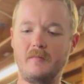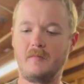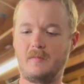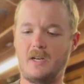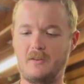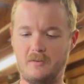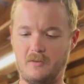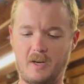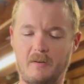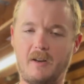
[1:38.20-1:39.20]
not too,
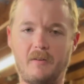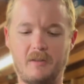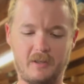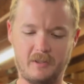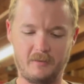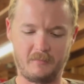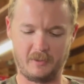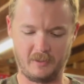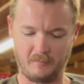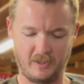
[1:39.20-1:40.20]
I don't think you
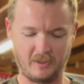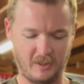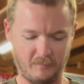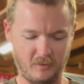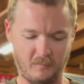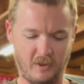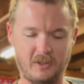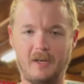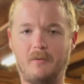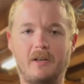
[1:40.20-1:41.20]
wanted to mess it up too much. I
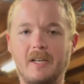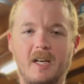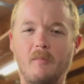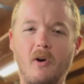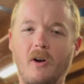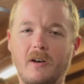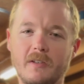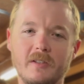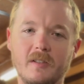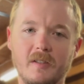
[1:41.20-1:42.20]
didn't want to take it apart because
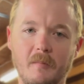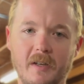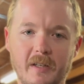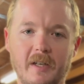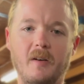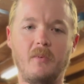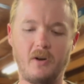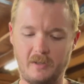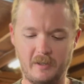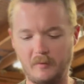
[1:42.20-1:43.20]
it says something about taking it
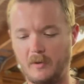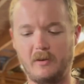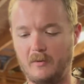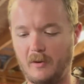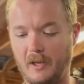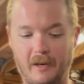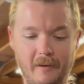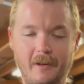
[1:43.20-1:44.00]
apart, and I didn't want to do all that.